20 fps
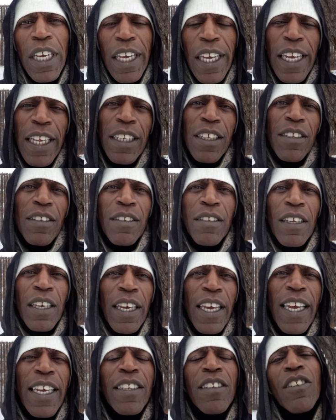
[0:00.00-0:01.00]

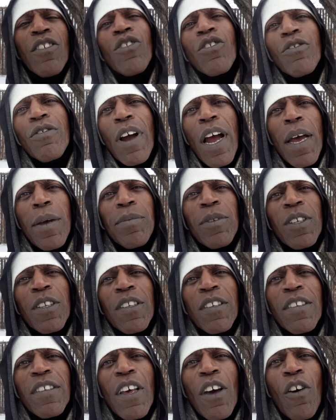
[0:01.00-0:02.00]
It describes
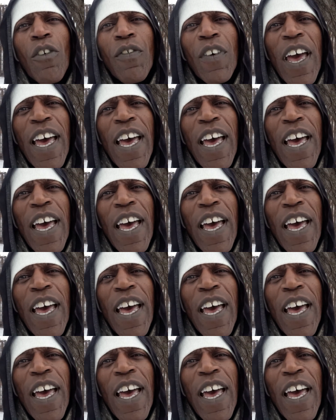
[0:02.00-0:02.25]
itself